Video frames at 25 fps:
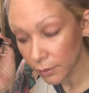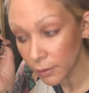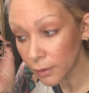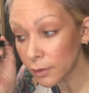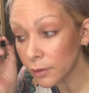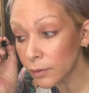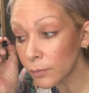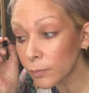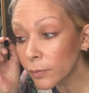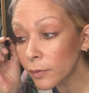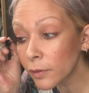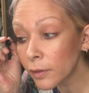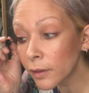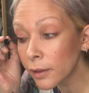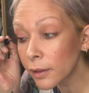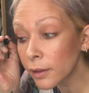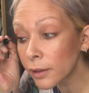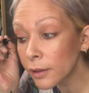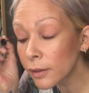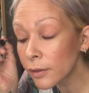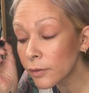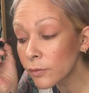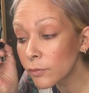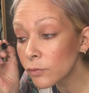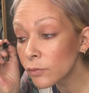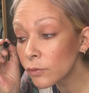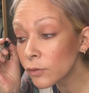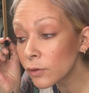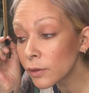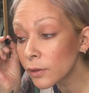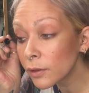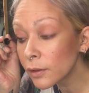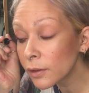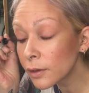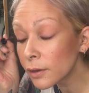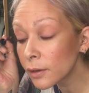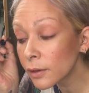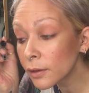and applying it
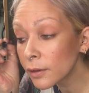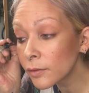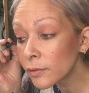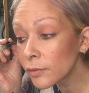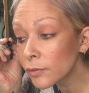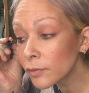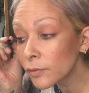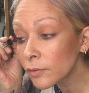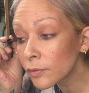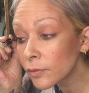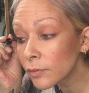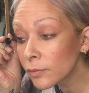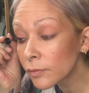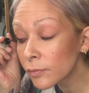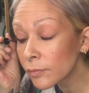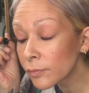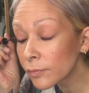really nice.